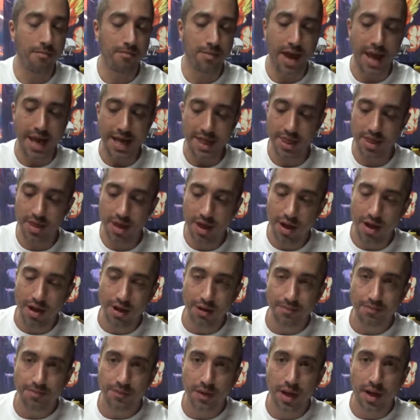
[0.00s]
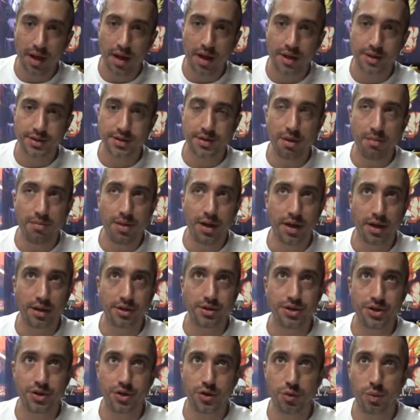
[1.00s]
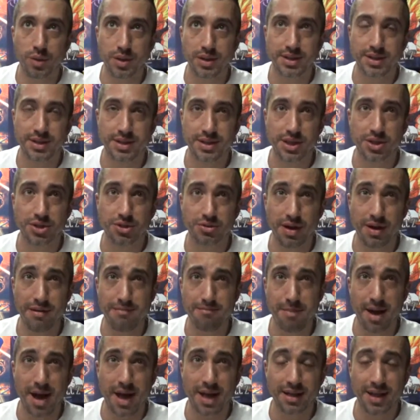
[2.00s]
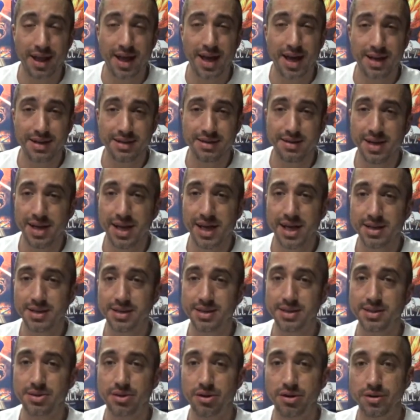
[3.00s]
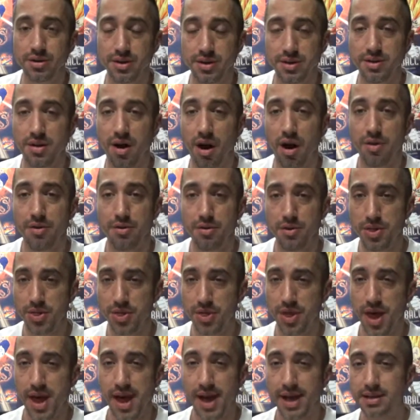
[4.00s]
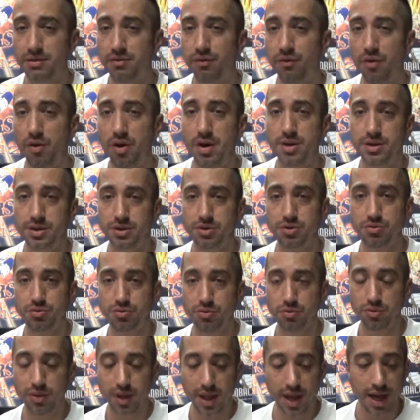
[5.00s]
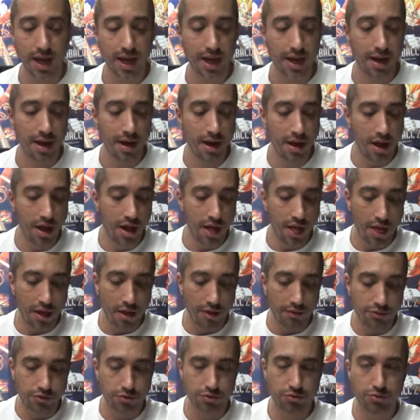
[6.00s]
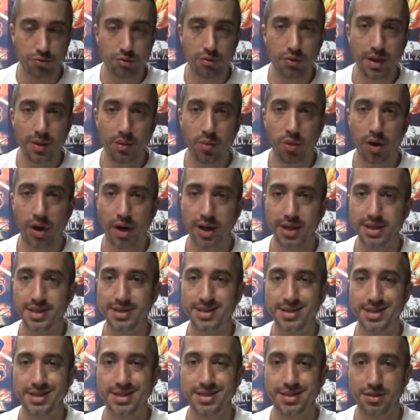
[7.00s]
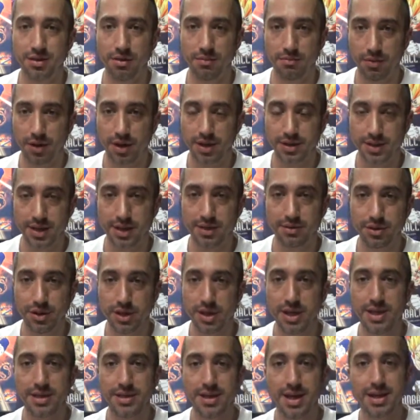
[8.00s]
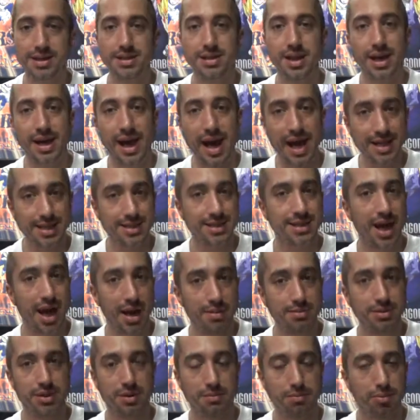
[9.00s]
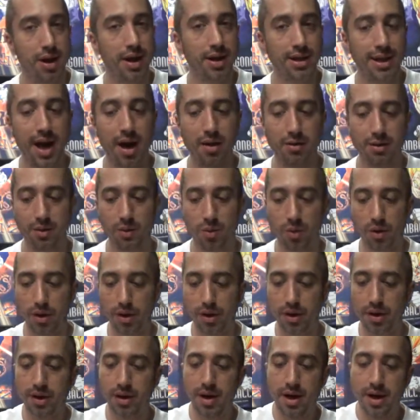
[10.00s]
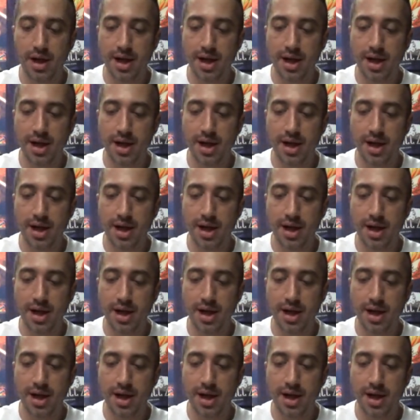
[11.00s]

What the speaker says: And something to do with citrate malate needs certain other things for it to truly work in the system, because it needs like enzymes to break down and work.